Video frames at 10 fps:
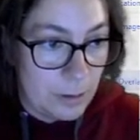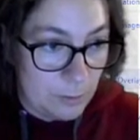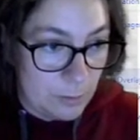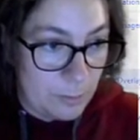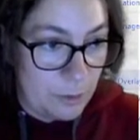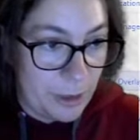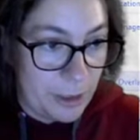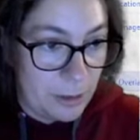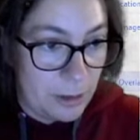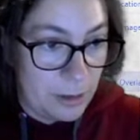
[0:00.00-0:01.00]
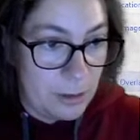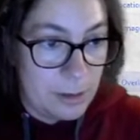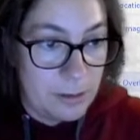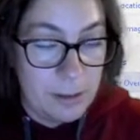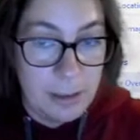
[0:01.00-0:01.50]
Operator, I
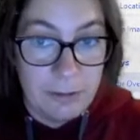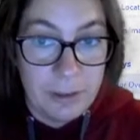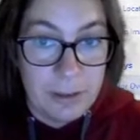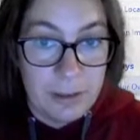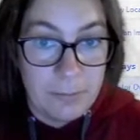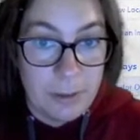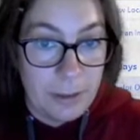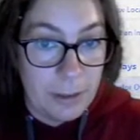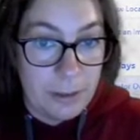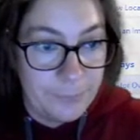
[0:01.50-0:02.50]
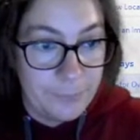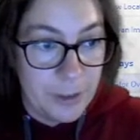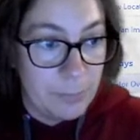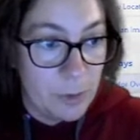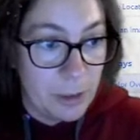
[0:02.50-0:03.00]
still have that in my
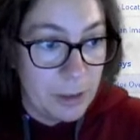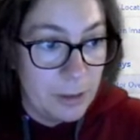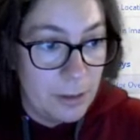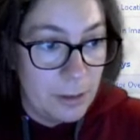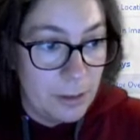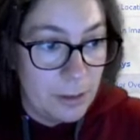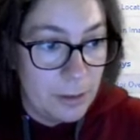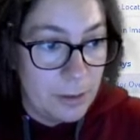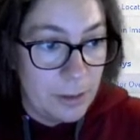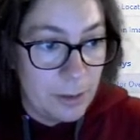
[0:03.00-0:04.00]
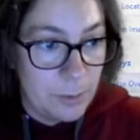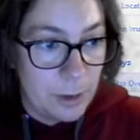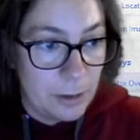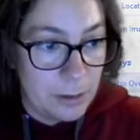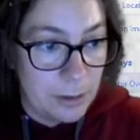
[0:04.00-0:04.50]
clipboard.
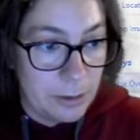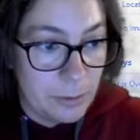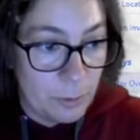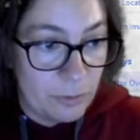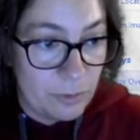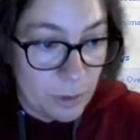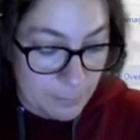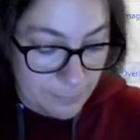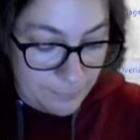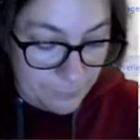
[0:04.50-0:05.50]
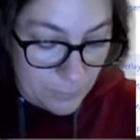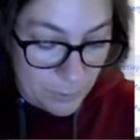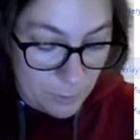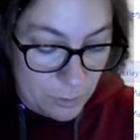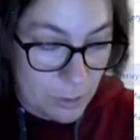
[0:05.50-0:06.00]
Network, I don't know, from
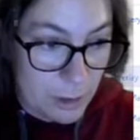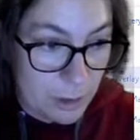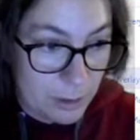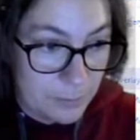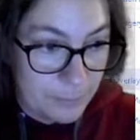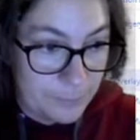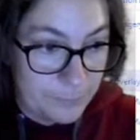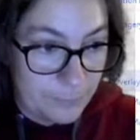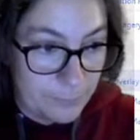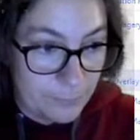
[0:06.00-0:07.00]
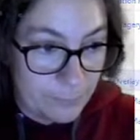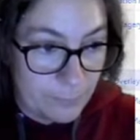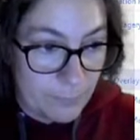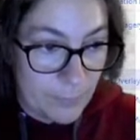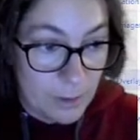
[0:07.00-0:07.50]
Cork.
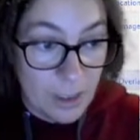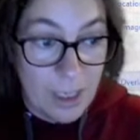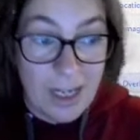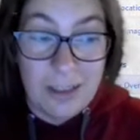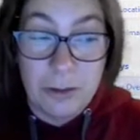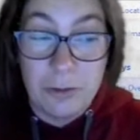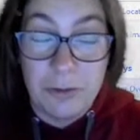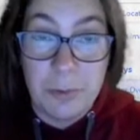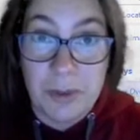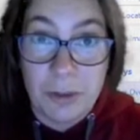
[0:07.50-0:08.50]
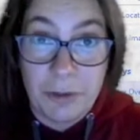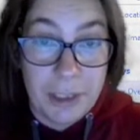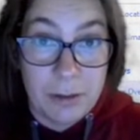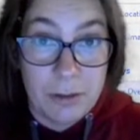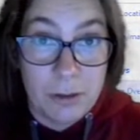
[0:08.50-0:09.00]
I don't know if it was already
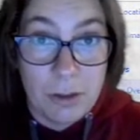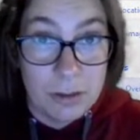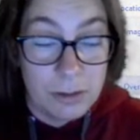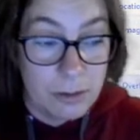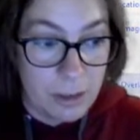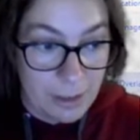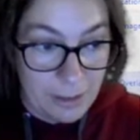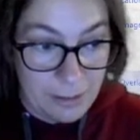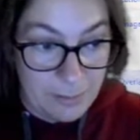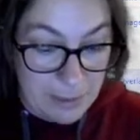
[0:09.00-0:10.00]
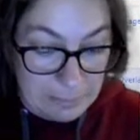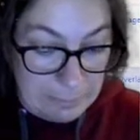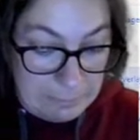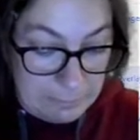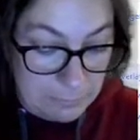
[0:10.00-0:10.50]
called Cork Kent back
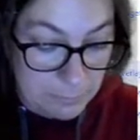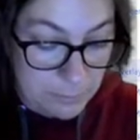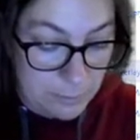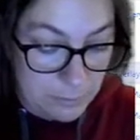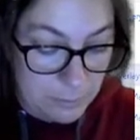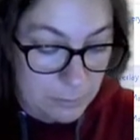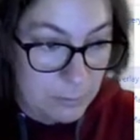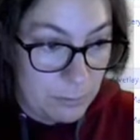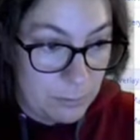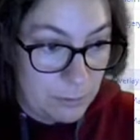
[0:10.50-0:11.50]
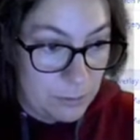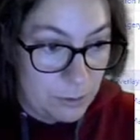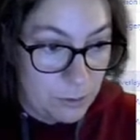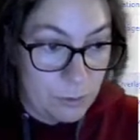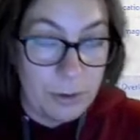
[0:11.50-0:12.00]
then.
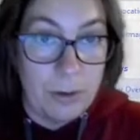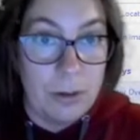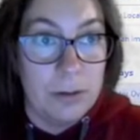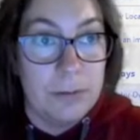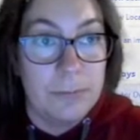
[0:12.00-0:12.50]
To Youghal.